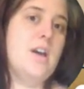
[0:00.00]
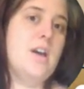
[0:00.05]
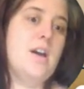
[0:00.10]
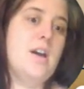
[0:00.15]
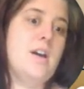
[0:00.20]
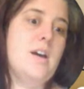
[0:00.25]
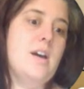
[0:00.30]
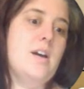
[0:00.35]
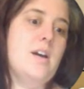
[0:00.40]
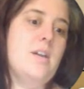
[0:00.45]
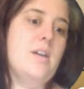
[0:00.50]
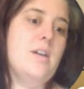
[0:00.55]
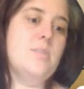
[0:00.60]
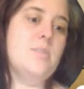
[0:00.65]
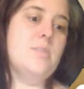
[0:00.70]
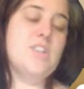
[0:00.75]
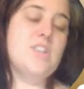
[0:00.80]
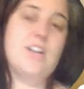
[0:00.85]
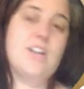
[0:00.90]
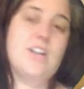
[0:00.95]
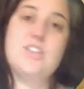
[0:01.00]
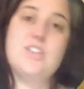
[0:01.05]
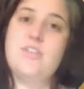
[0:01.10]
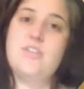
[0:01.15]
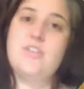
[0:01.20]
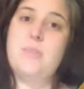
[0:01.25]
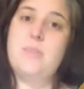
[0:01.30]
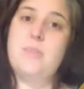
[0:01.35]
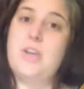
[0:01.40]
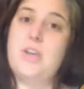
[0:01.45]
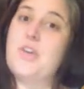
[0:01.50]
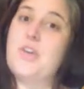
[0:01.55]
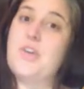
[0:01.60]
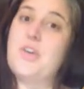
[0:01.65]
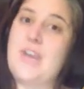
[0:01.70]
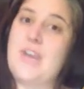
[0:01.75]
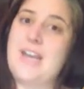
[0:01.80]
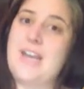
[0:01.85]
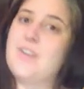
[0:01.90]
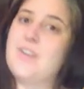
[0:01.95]
the challenge of being
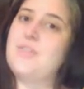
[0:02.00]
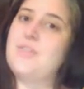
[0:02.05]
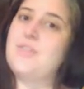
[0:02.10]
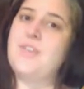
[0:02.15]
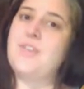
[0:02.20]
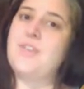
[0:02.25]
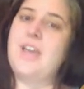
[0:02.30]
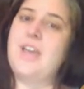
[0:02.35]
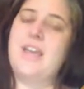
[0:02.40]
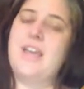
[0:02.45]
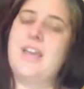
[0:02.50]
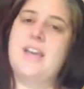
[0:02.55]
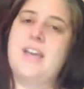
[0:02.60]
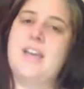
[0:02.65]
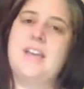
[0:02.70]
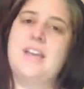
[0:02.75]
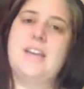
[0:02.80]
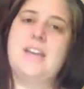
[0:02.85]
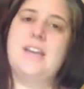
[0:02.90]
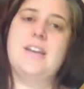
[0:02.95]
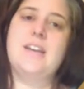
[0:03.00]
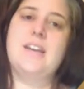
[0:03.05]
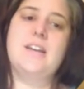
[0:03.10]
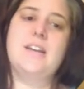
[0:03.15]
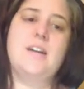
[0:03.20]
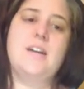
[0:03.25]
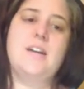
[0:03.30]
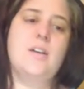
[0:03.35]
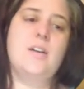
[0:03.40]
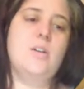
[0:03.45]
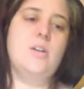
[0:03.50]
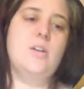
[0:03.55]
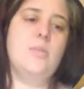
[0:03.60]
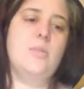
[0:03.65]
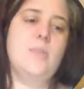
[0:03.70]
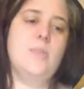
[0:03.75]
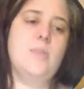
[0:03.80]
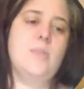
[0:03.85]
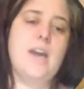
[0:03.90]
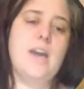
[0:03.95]
creative and
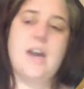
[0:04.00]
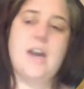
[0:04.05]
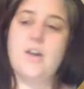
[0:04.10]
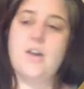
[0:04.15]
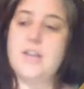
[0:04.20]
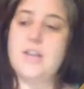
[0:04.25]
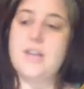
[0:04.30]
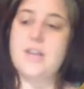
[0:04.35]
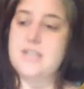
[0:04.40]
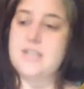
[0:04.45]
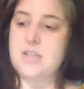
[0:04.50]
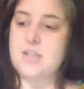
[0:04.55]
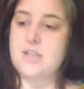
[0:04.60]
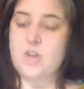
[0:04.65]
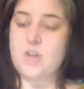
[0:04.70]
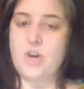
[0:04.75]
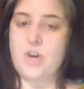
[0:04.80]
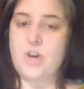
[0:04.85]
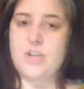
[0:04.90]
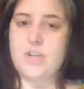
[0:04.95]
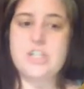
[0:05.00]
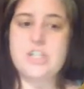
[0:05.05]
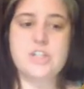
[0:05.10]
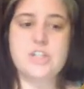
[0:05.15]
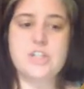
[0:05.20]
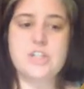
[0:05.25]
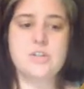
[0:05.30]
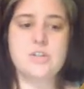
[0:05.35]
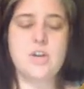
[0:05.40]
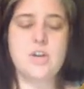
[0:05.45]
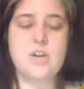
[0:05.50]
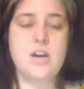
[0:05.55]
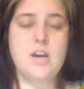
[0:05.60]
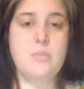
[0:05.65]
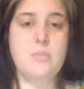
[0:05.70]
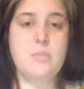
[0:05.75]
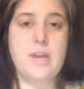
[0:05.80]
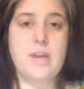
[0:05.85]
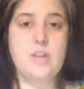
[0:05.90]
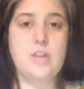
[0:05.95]
how that takes courage
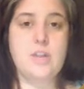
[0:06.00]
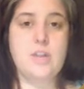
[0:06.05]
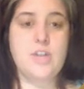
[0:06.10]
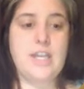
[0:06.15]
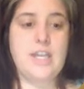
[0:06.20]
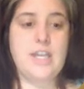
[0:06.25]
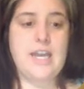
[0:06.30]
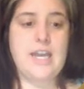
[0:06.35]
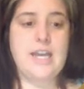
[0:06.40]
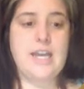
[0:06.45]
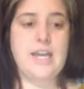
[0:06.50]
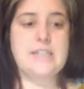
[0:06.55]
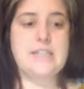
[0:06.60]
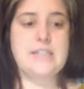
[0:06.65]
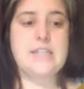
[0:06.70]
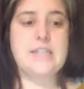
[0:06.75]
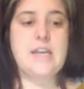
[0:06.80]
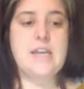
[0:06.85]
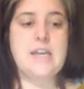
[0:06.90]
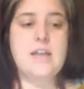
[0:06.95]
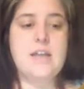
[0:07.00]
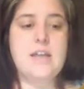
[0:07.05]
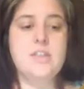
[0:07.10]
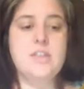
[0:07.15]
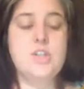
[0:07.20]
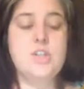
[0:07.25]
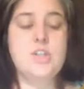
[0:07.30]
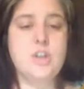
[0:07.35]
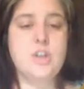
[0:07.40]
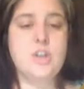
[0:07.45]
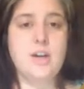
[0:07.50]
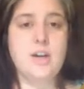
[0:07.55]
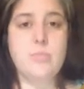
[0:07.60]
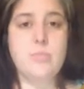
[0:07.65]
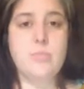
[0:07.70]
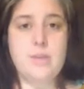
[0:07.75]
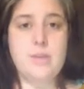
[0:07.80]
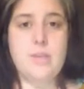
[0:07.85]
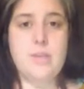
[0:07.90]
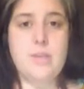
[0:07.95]
by looking at The Dot
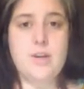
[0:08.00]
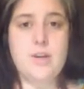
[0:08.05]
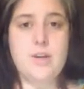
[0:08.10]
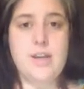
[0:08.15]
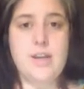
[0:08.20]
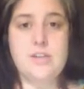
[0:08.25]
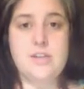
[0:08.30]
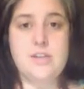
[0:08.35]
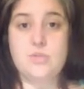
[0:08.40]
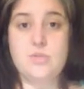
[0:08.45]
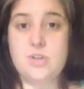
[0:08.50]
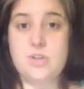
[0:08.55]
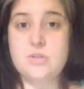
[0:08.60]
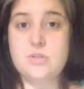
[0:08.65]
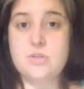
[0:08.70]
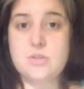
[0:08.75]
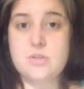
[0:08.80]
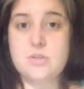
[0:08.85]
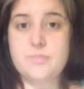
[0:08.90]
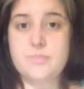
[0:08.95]
by Peter H. Reynolds.